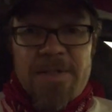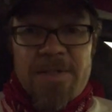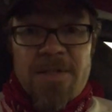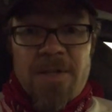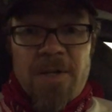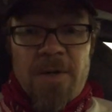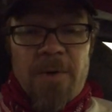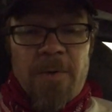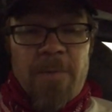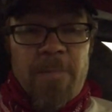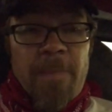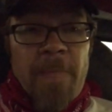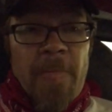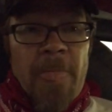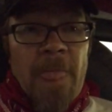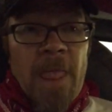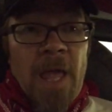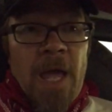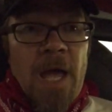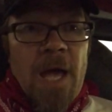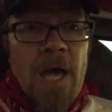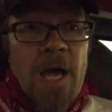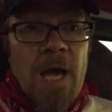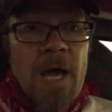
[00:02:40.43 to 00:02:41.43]
So,
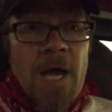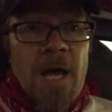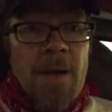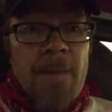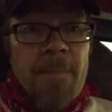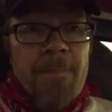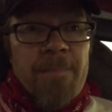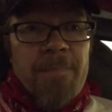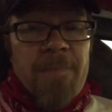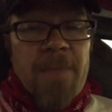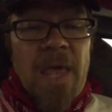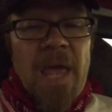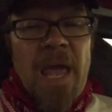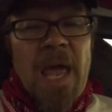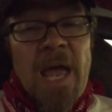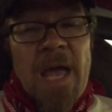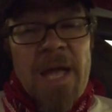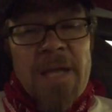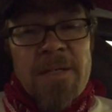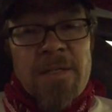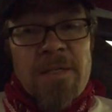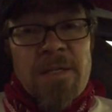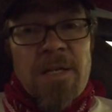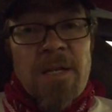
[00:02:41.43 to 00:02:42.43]

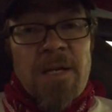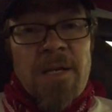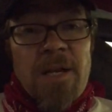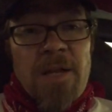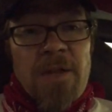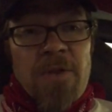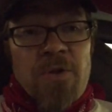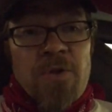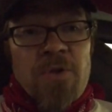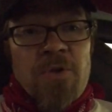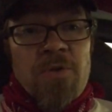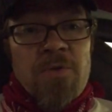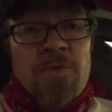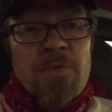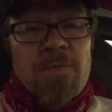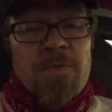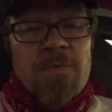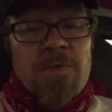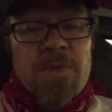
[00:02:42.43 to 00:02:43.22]
and another